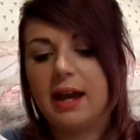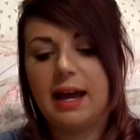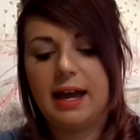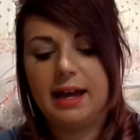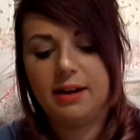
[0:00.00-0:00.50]

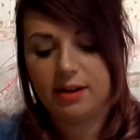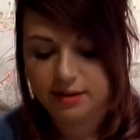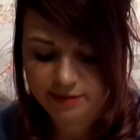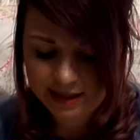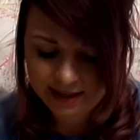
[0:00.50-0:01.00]
and I
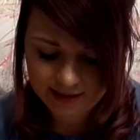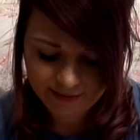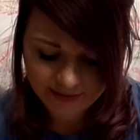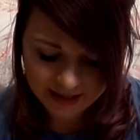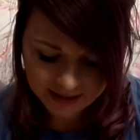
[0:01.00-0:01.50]
really love
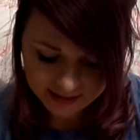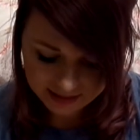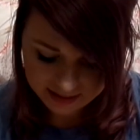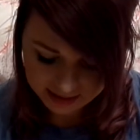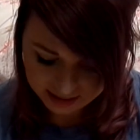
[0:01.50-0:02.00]
that. I
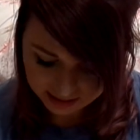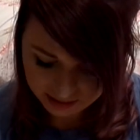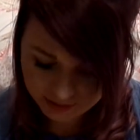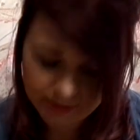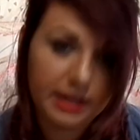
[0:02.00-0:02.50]
think it
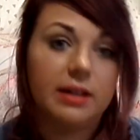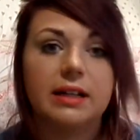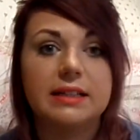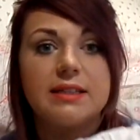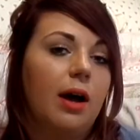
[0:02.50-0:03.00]
looks really
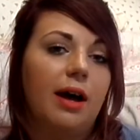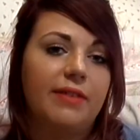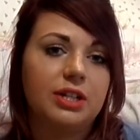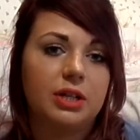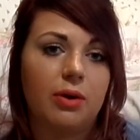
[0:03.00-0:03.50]
nice. I've
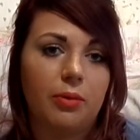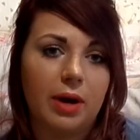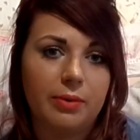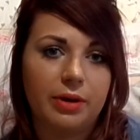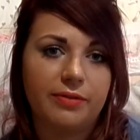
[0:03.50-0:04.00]
actually got a
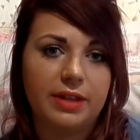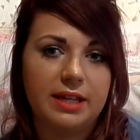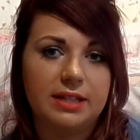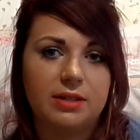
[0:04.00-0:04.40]
white one of these